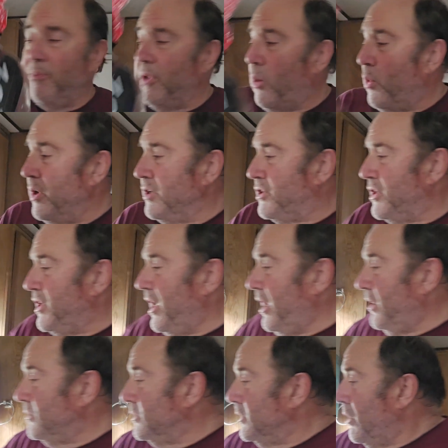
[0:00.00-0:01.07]
I went in
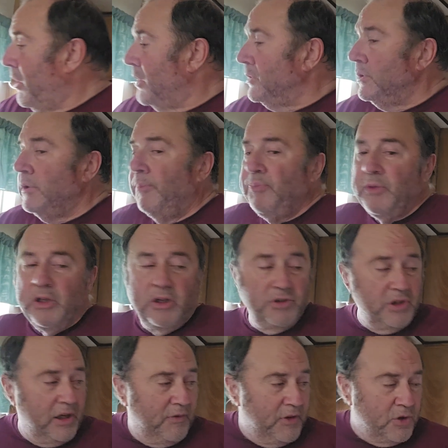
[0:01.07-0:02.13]
today because
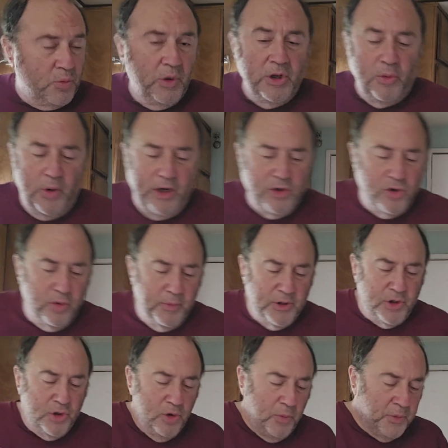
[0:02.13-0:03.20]
they have these really great German
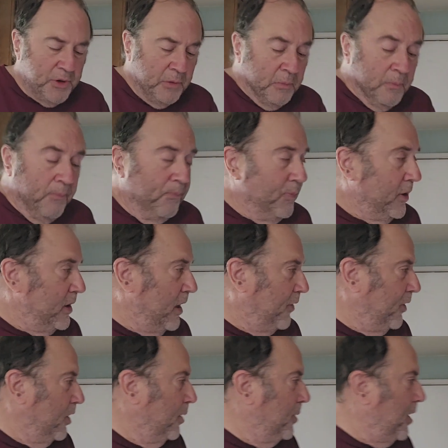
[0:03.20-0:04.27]
soups. Now,
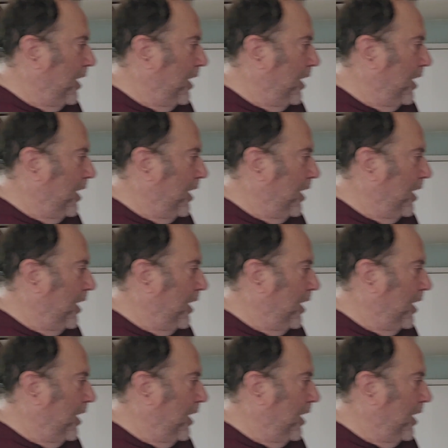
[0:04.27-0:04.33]
they're a little